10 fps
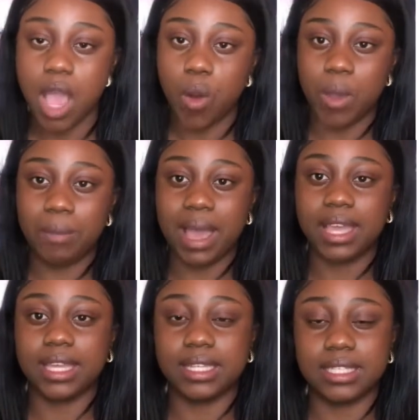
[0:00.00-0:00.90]

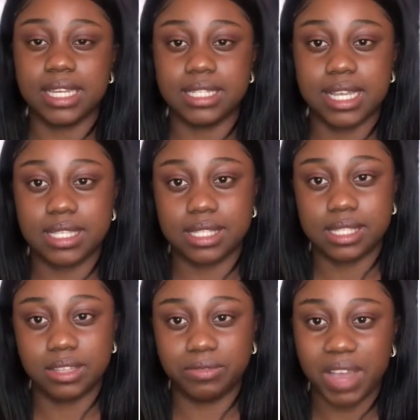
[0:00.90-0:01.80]
whereby it's
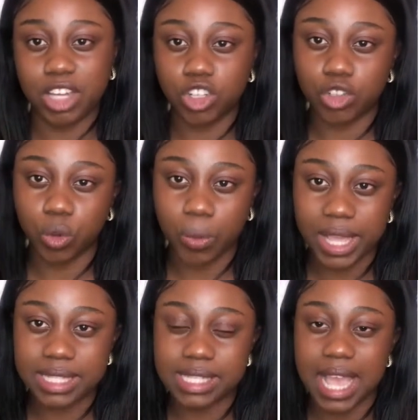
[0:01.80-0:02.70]
defined on the
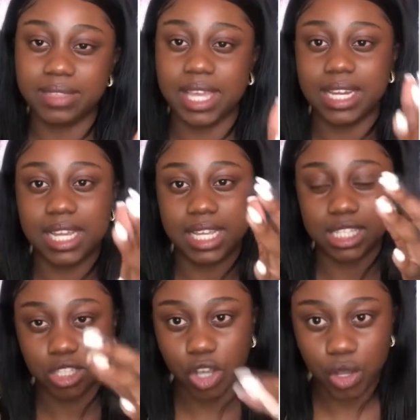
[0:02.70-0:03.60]
waist and then
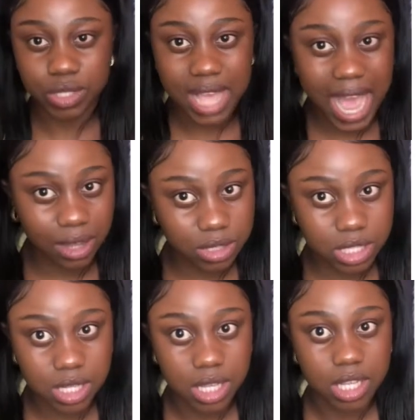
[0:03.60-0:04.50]
it goes out
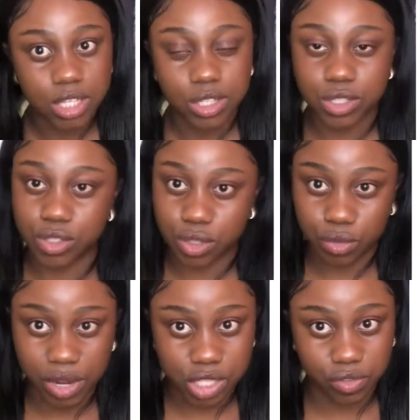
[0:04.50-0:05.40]
to the
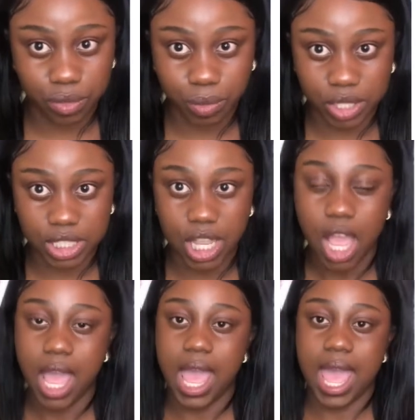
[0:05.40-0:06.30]
rest of the body.
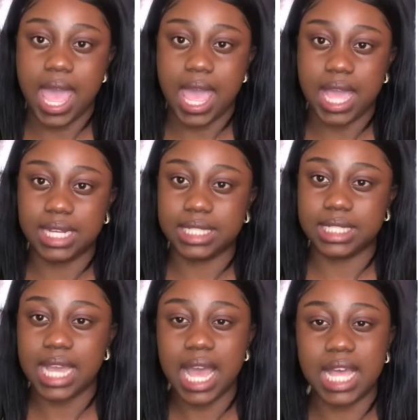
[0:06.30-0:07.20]
And
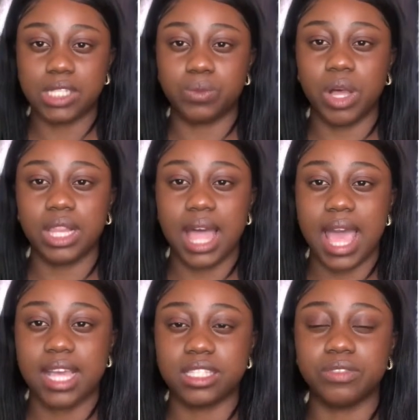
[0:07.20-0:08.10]
yeah, as well
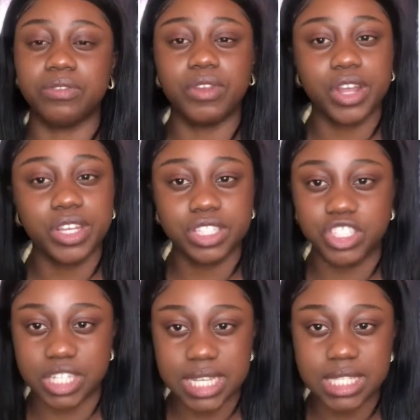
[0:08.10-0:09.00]
as flared
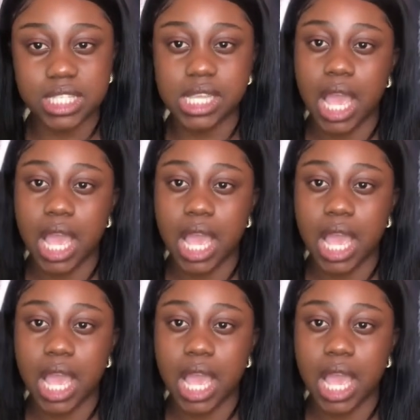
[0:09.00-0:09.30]
jeans,